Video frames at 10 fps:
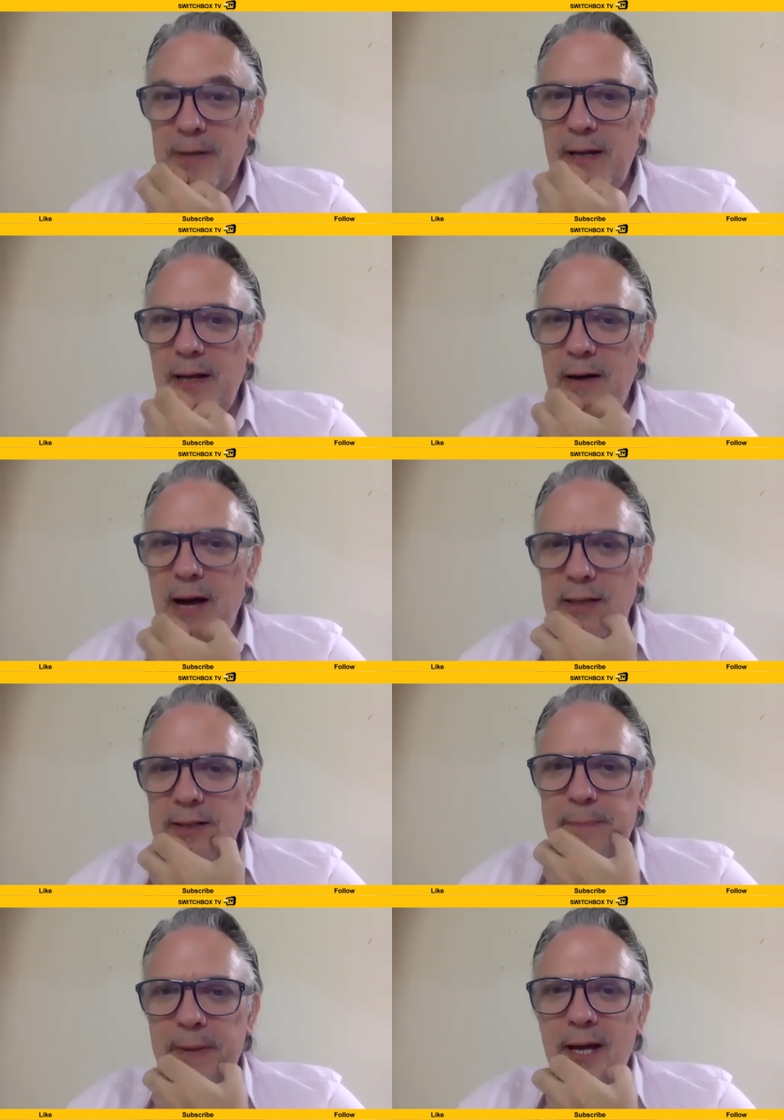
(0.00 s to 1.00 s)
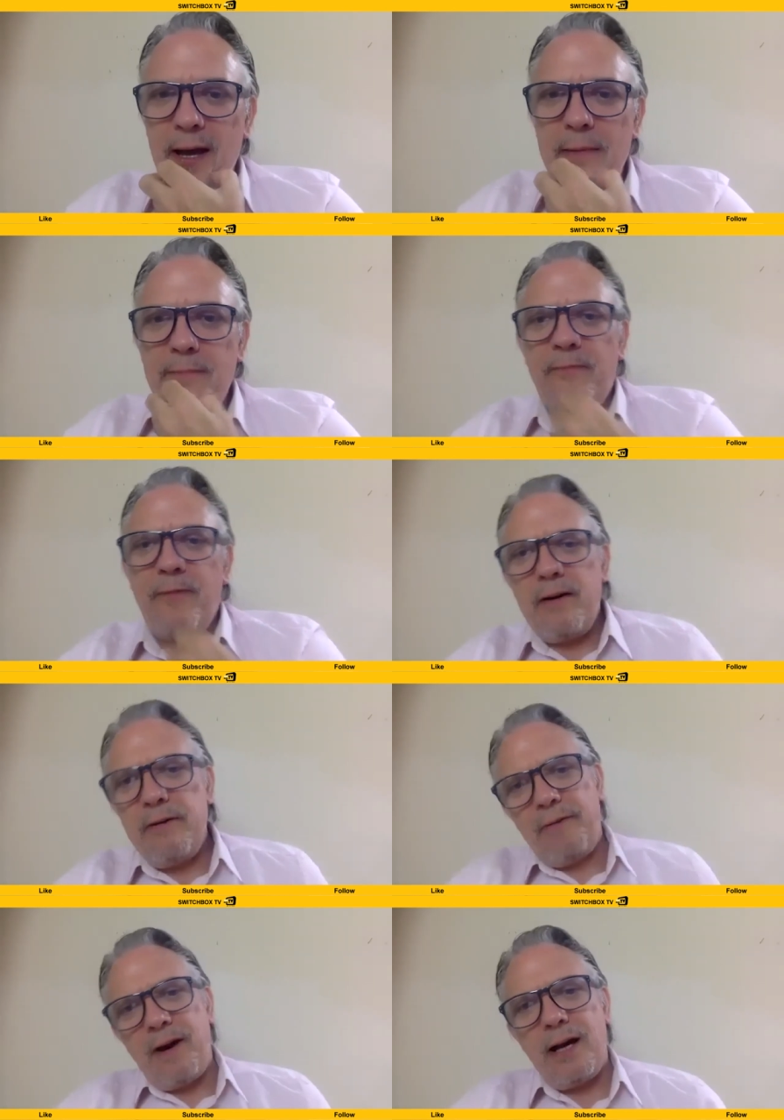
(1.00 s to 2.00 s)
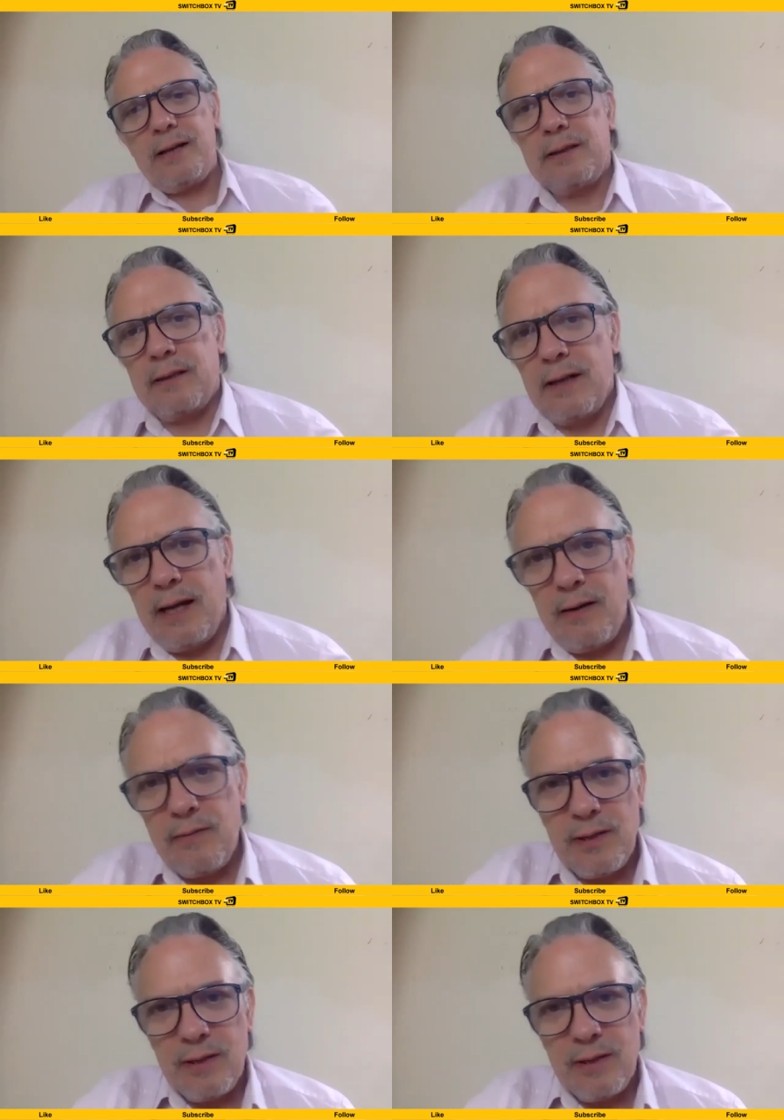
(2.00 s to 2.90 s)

our act became very fast and loud.